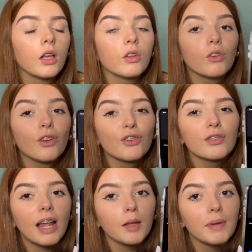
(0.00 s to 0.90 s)
So it's just
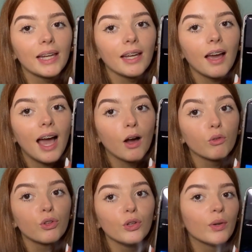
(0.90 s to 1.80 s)
telling me how
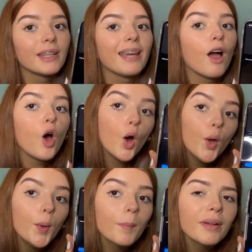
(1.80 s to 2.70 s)
to get
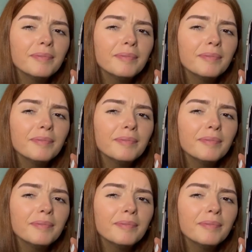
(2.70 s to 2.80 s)
home